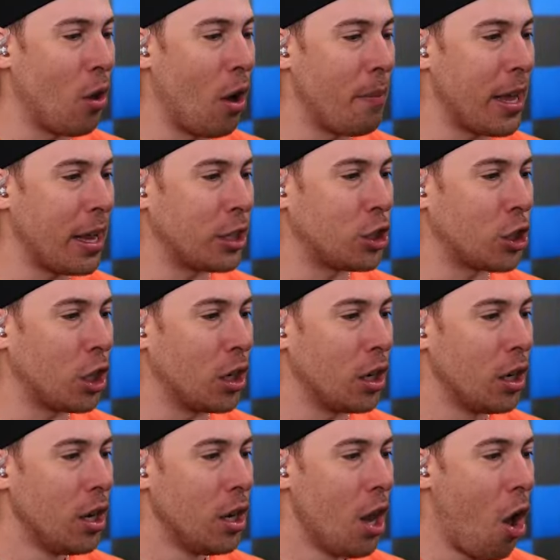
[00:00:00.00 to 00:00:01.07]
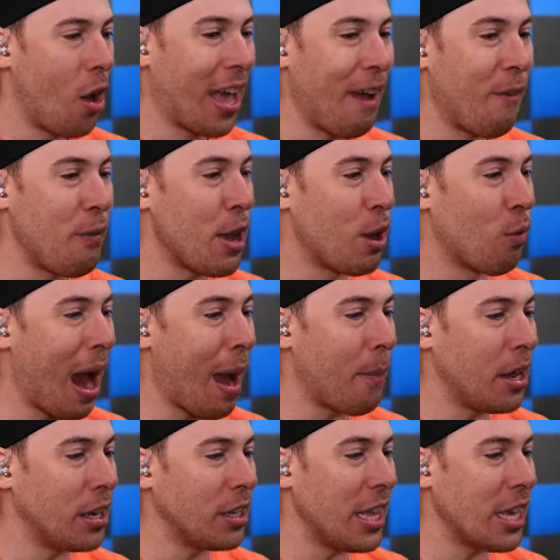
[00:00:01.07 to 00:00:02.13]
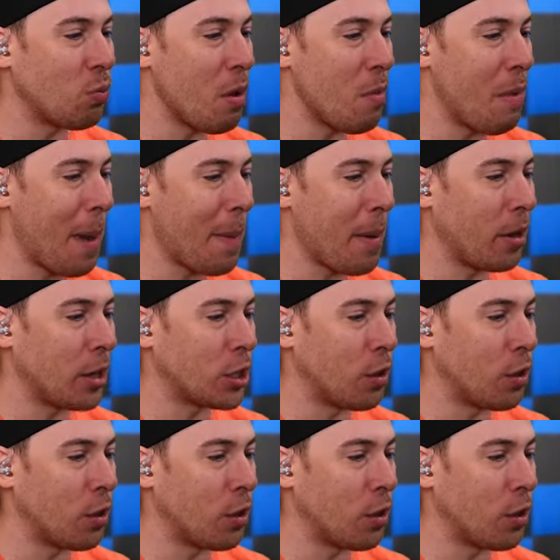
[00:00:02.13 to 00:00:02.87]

though. I'm not sure. Okay, if we grab onto this, we might be able to